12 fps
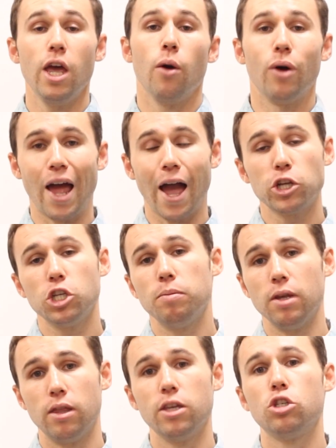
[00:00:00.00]
It would
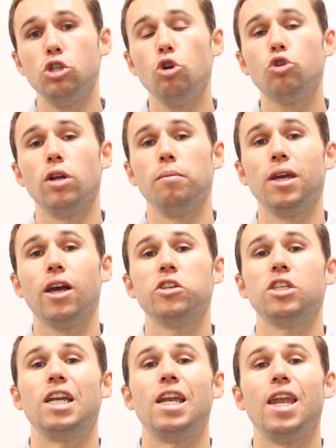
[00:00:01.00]
actually be this nutrient
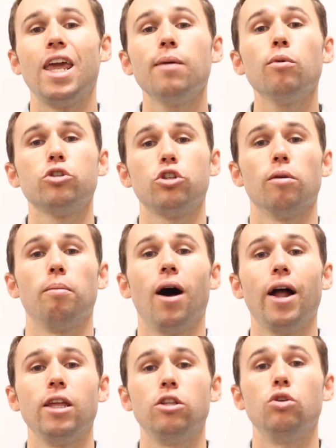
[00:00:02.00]
because it enables your
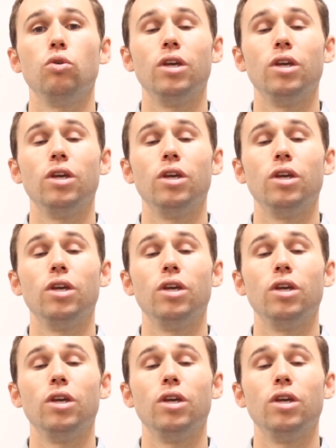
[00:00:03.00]
body